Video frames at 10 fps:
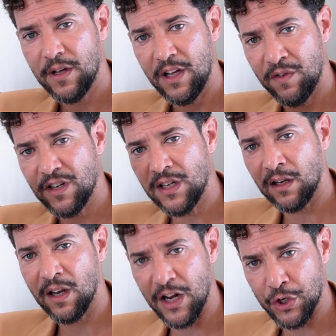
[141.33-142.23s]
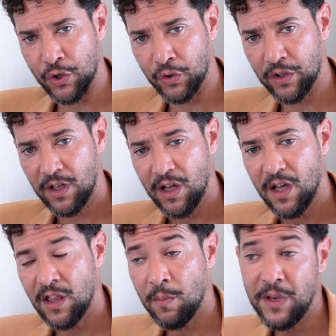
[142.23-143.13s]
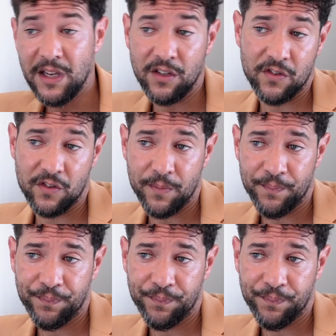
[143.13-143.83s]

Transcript: it's very technological. Mm. The beats